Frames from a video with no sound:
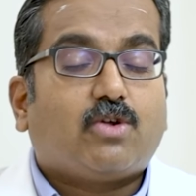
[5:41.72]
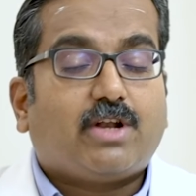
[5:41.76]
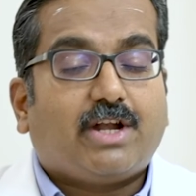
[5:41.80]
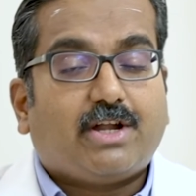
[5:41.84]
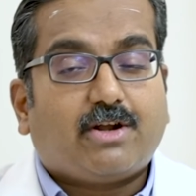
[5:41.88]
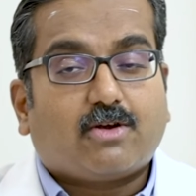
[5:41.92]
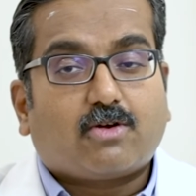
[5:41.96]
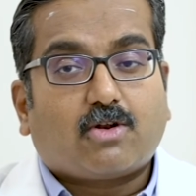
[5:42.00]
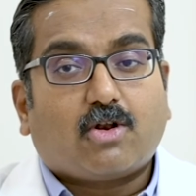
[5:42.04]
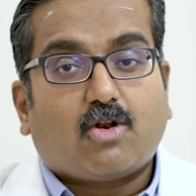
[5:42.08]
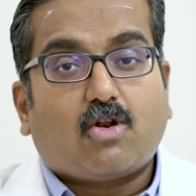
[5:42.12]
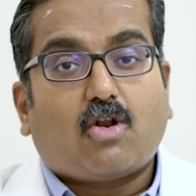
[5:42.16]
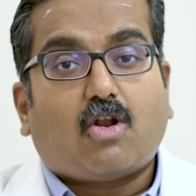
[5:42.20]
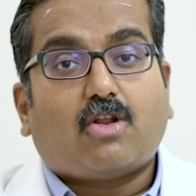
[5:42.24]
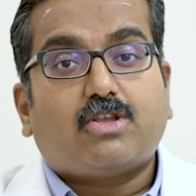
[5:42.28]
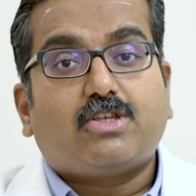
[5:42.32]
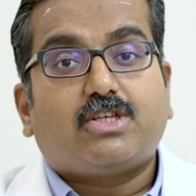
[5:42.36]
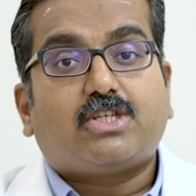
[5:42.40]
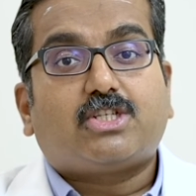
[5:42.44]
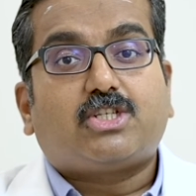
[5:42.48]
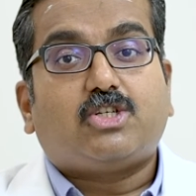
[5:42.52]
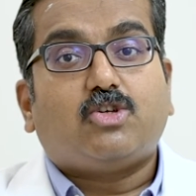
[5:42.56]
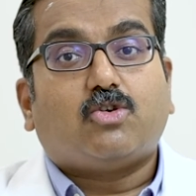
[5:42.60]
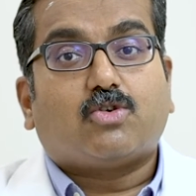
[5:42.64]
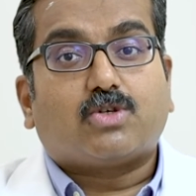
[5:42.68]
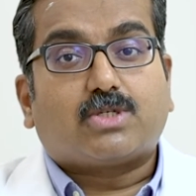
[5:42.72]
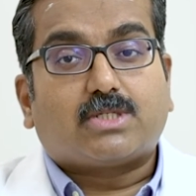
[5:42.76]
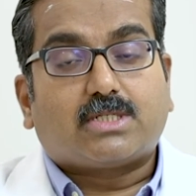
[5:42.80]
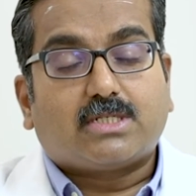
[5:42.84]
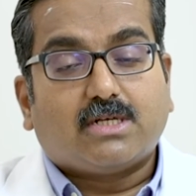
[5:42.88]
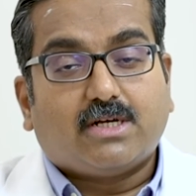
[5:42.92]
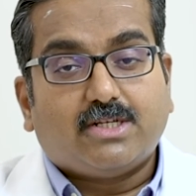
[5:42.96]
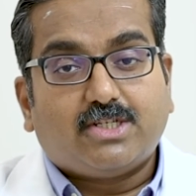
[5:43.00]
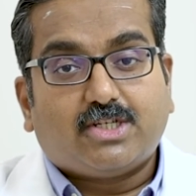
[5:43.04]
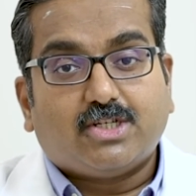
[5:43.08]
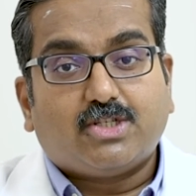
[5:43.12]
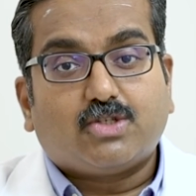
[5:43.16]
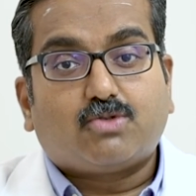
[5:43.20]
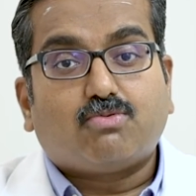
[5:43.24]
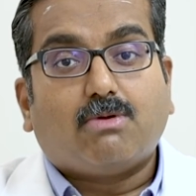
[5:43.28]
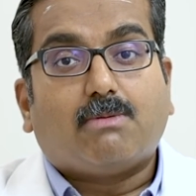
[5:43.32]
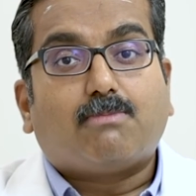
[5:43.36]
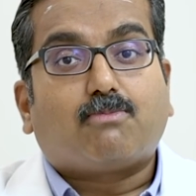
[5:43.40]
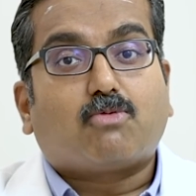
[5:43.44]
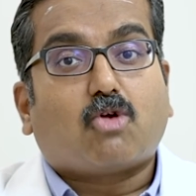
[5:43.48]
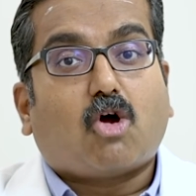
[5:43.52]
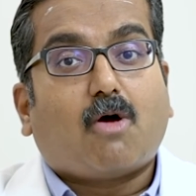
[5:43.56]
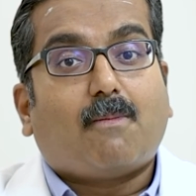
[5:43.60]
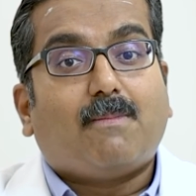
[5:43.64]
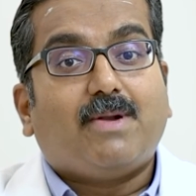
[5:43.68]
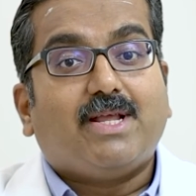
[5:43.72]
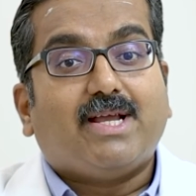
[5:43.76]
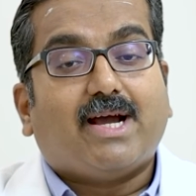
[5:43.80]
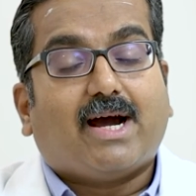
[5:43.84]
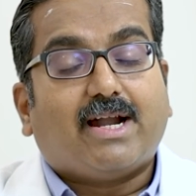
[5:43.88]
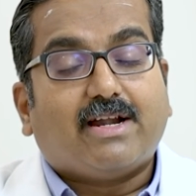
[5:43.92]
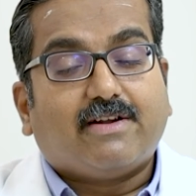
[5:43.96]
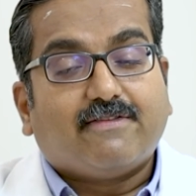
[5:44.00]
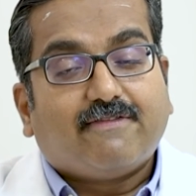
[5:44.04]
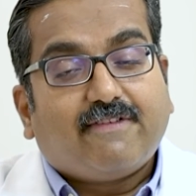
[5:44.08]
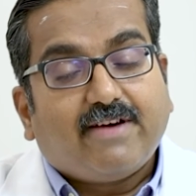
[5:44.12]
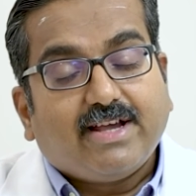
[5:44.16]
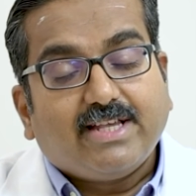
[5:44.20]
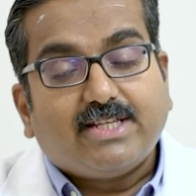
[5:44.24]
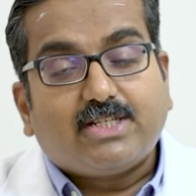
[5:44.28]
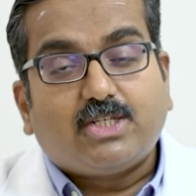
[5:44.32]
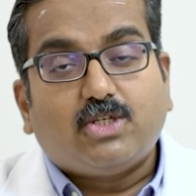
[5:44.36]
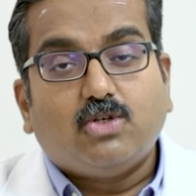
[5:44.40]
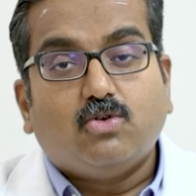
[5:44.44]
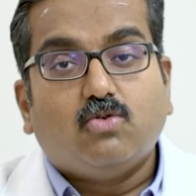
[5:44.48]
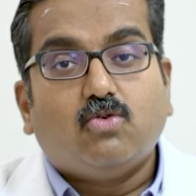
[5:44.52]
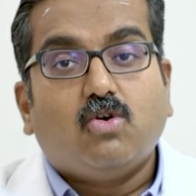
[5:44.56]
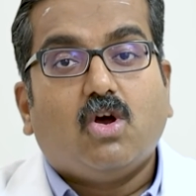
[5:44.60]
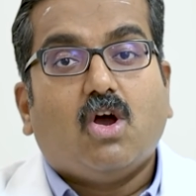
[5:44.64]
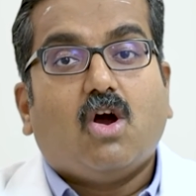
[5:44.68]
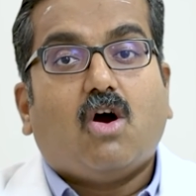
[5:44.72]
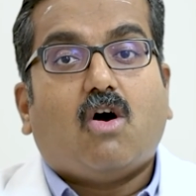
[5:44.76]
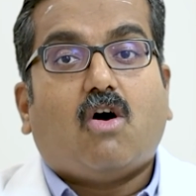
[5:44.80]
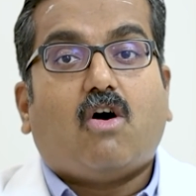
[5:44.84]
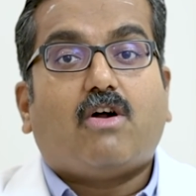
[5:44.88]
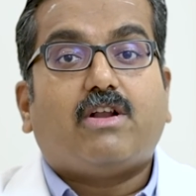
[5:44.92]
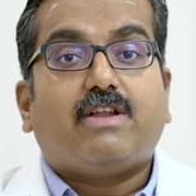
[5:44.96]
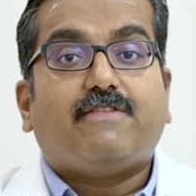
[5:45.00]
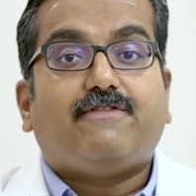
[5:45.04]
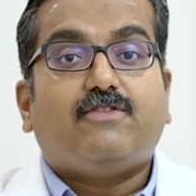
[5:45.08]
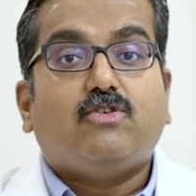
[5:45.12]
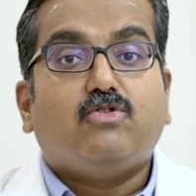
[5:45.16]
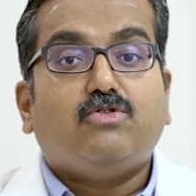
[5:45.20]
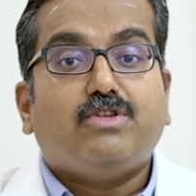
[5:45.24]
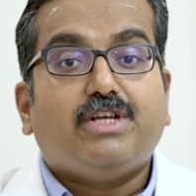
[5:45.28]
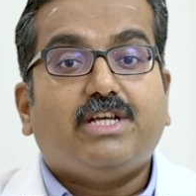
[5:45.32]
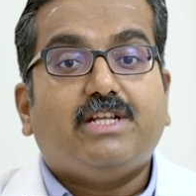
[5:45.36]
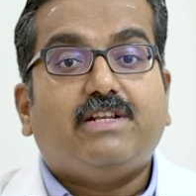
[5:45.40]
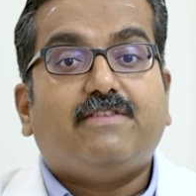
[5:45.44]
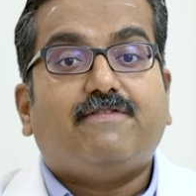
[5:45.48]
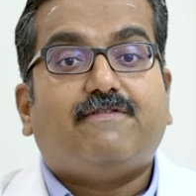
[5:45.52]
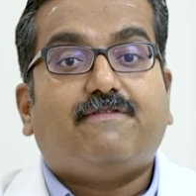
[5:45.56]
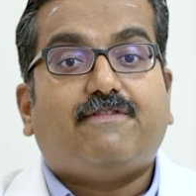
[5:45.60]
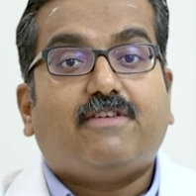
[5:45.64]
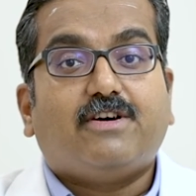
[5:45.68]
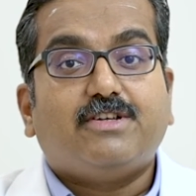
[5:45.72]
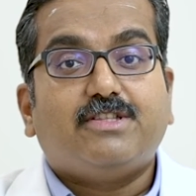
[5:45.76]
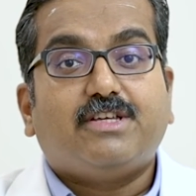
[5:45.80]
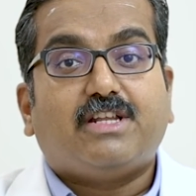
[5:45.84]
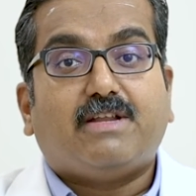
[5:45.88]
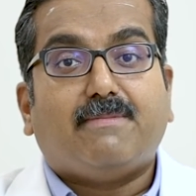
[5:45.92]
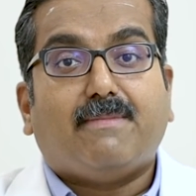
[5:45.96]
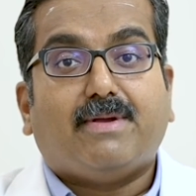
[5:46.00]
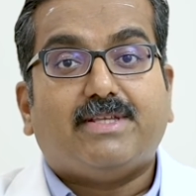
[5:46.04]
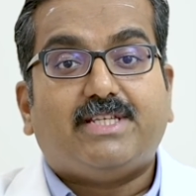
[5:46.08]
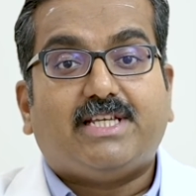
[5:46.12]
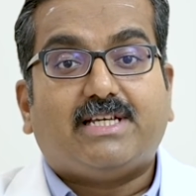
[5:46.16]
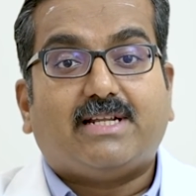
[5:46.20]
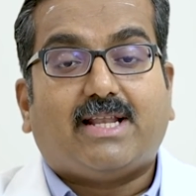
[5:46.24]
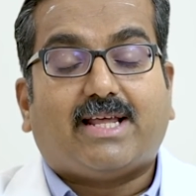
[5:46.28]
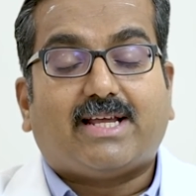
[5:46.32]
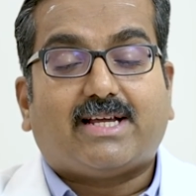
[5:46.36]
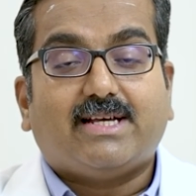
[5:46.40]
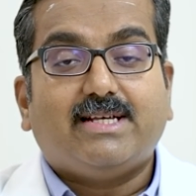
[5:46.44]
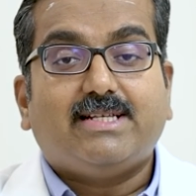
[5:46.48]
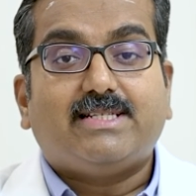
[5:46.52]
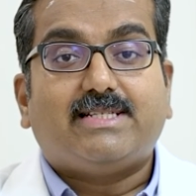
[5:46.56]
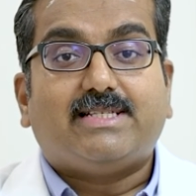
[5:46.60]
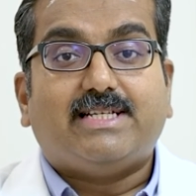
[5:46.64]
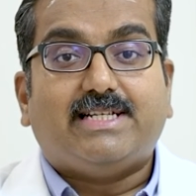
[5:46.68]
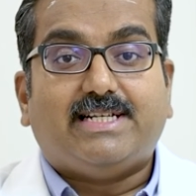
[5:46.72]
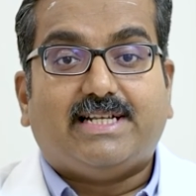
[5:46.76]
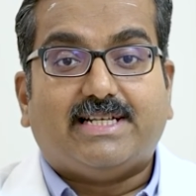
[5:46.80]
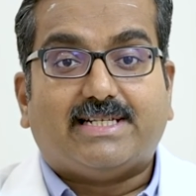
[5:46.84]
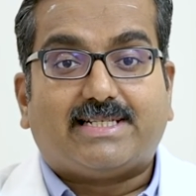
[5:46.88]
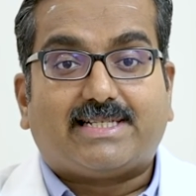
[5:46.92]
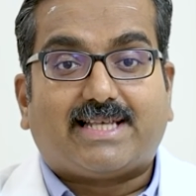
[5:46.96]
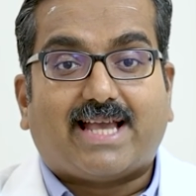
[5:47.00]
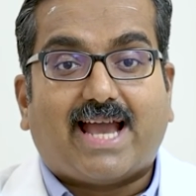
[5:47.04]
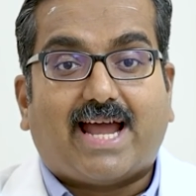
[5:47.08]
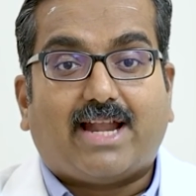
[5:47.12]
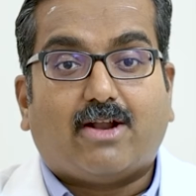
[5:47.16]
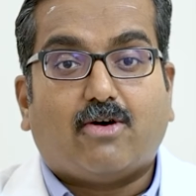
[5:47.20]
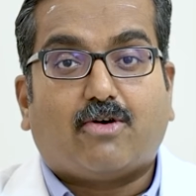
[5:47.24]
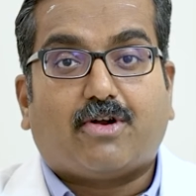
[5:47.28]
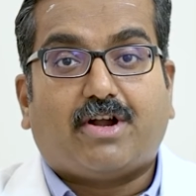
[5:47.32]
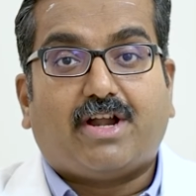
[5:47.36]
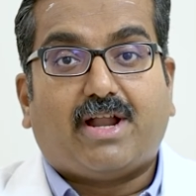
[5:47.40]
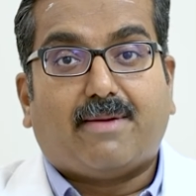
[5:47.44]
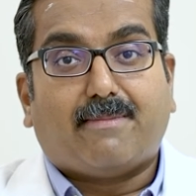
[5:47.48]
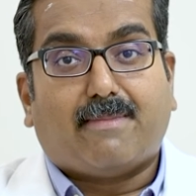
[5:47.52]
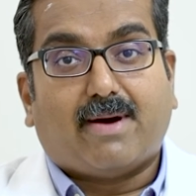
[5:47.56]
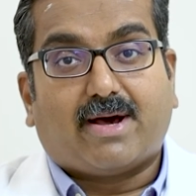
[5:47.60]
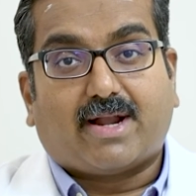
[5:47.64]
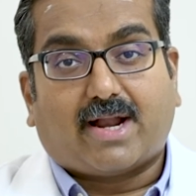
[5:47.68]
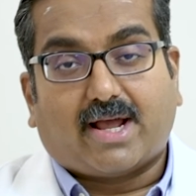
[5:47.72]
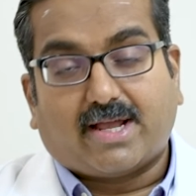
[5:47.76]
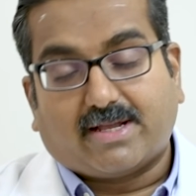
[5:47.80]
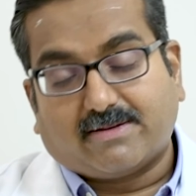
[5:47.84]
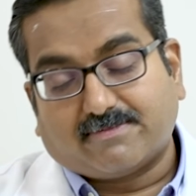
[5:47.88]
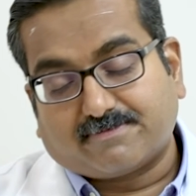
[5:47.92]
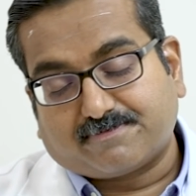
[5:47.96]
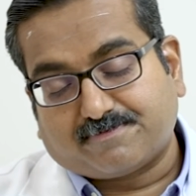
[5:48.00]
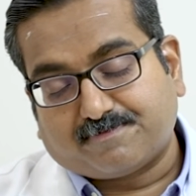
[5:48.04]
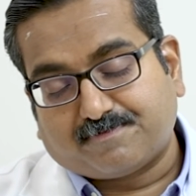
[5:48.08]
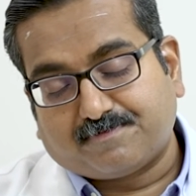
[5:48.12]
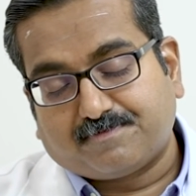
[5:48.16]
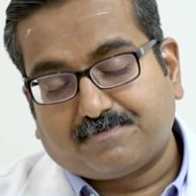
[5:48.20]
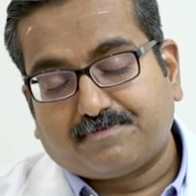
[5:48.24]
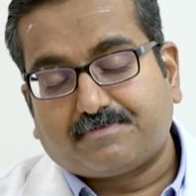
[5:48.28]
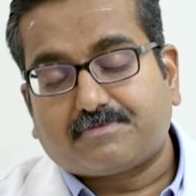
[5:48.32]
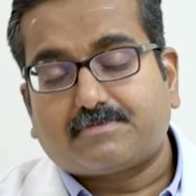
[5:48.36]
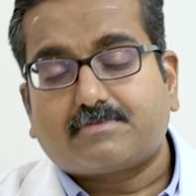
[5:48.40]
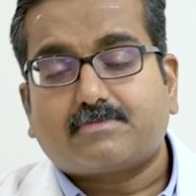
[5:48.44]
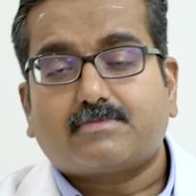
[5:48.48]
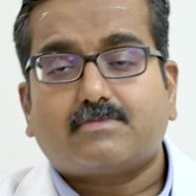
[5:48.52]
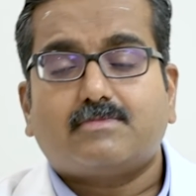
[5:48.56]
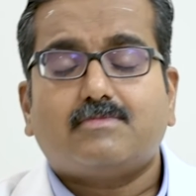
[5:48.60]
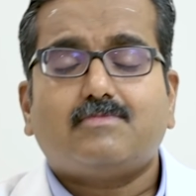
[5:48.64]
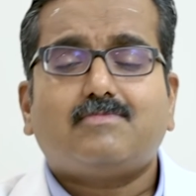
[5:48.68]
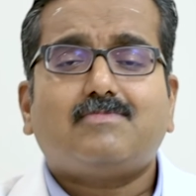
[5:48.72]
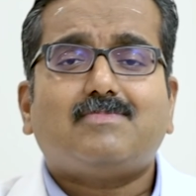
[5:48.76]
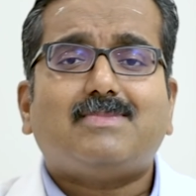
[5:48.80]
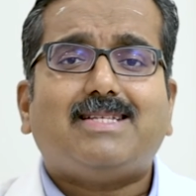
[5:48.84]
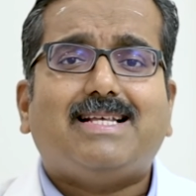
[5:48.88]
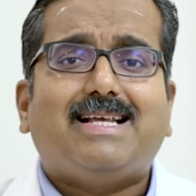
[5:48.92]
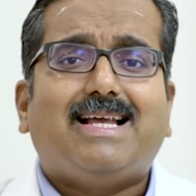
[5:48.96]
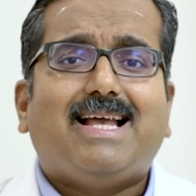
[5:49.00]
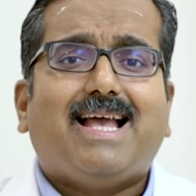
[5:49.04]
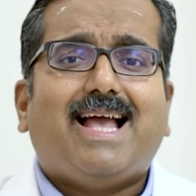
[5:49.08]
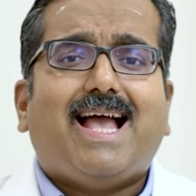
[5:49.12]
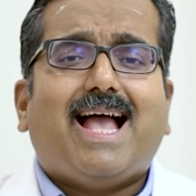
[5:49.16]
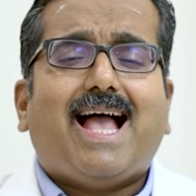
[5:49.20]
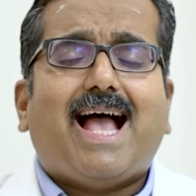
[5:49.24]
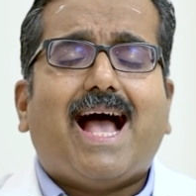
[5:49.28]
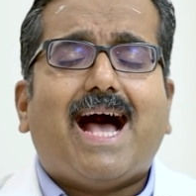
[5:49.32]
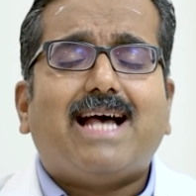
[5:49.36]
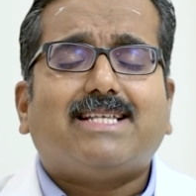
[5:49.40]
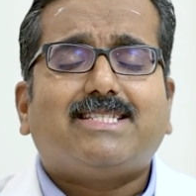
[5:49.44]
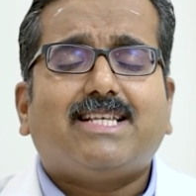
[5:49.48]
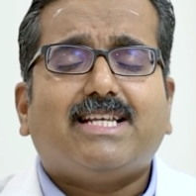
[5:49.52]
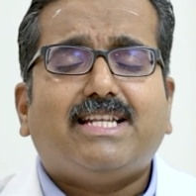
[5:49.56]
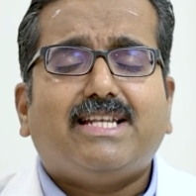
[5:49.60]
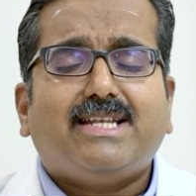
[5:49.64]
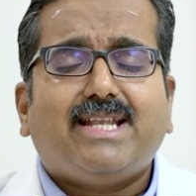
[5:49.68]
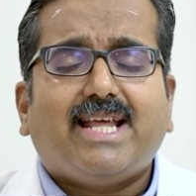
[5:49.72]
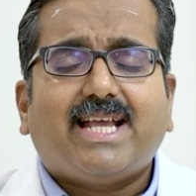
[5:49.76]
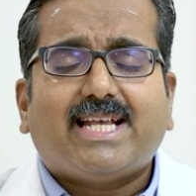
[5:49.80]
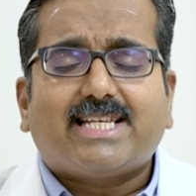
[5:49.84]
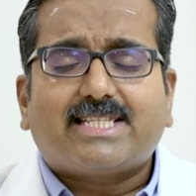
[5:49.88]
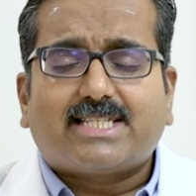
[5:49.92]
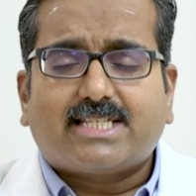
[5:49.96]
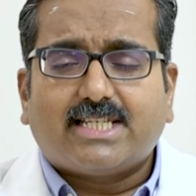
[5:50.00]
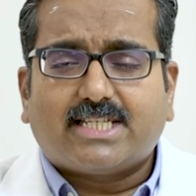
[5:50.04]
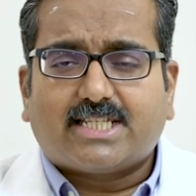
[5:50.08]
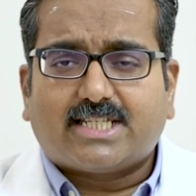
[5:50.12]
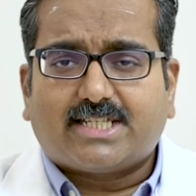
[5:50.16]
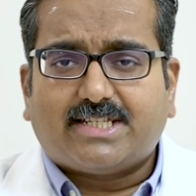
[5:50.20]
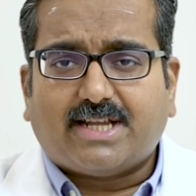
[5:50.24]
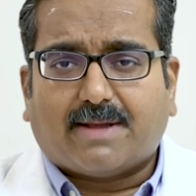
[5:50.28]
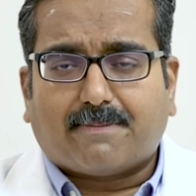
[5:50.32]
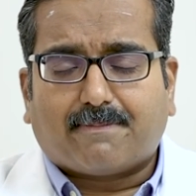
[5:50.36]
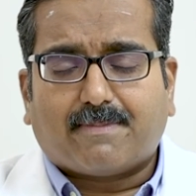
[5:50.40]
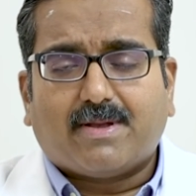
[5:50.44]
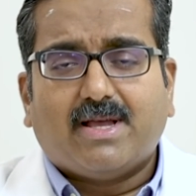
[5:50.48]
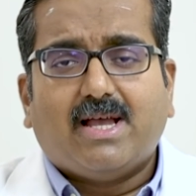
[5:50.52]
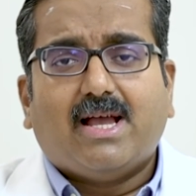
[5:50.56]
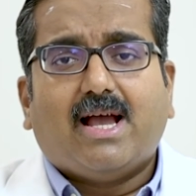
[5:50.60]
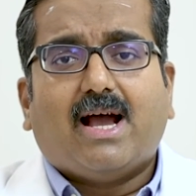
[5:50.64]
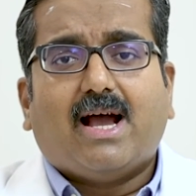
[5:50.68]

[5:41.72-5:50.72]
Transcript: Your endocrinologist, your surgeons will probably advise you on if you need further imaging like a CT scan or an MRI. As a next step,